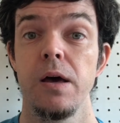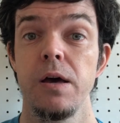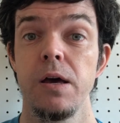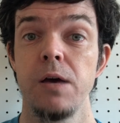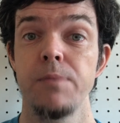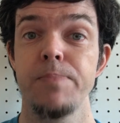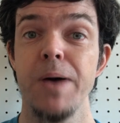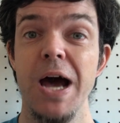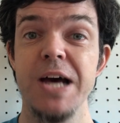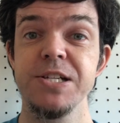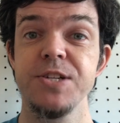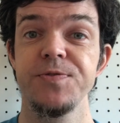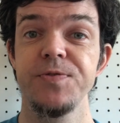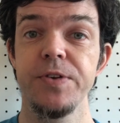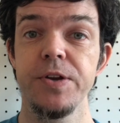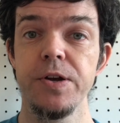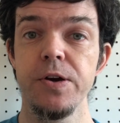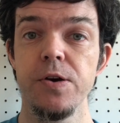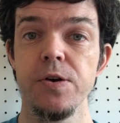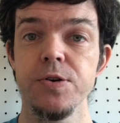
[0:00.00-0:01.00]
In past
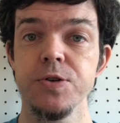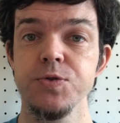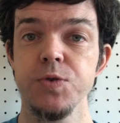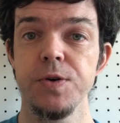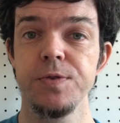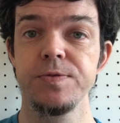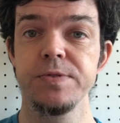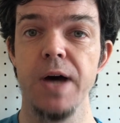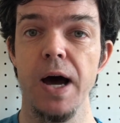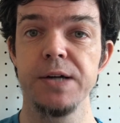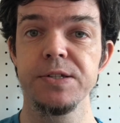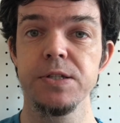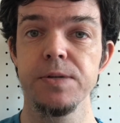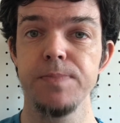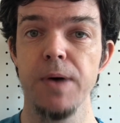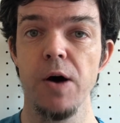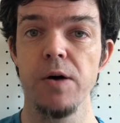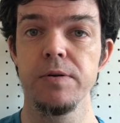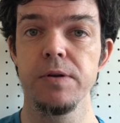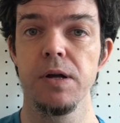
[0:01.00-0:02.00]
videos, we've talked
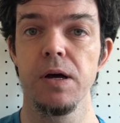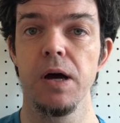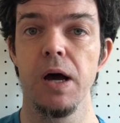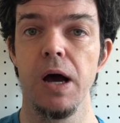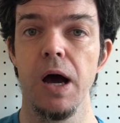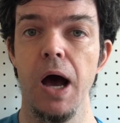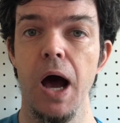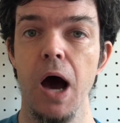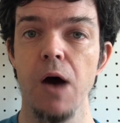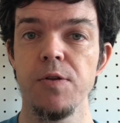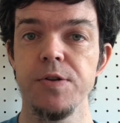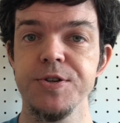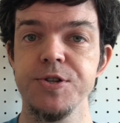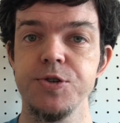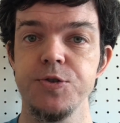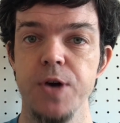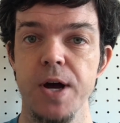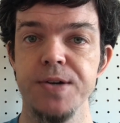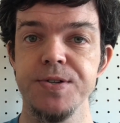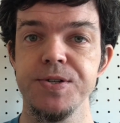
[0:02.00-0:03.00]
about how the
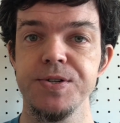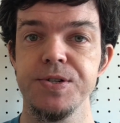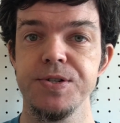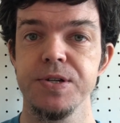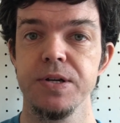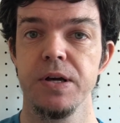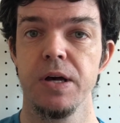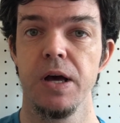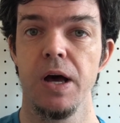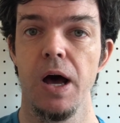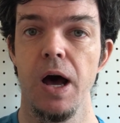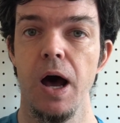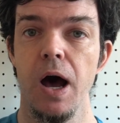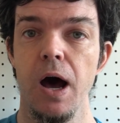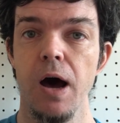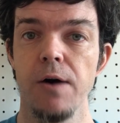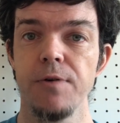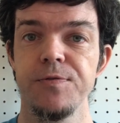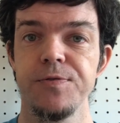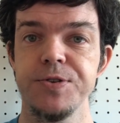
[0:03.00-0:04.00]
stress
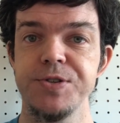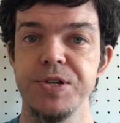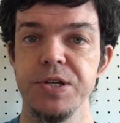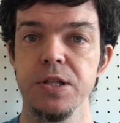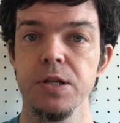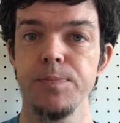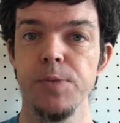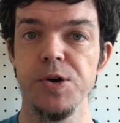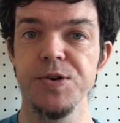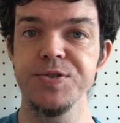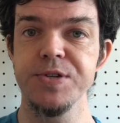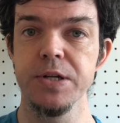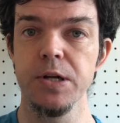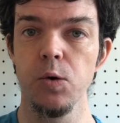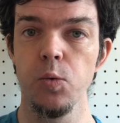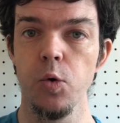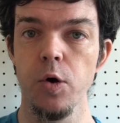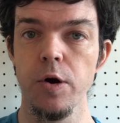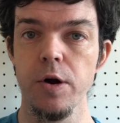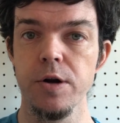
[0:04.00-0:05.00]
of syllables in a
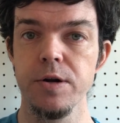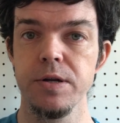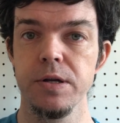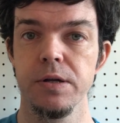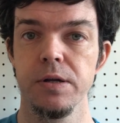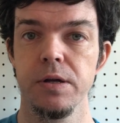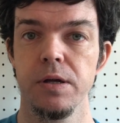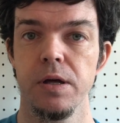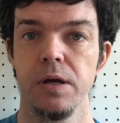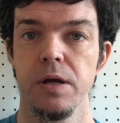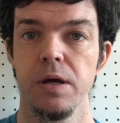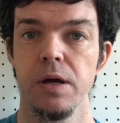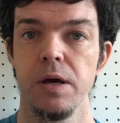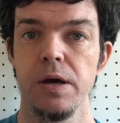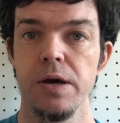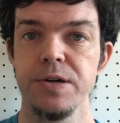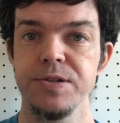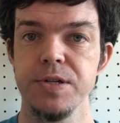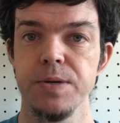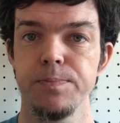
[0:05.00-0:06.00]
word
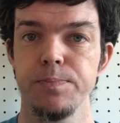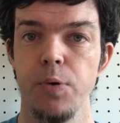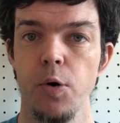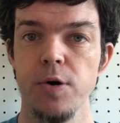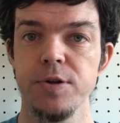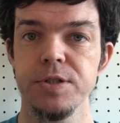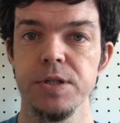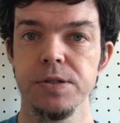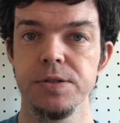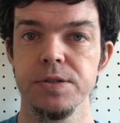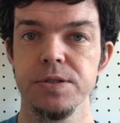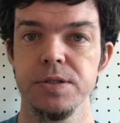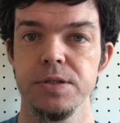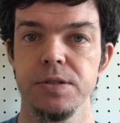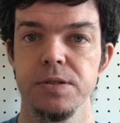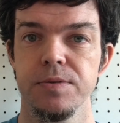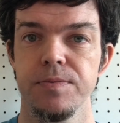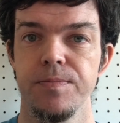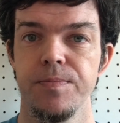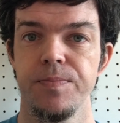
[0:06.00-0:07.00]
is important.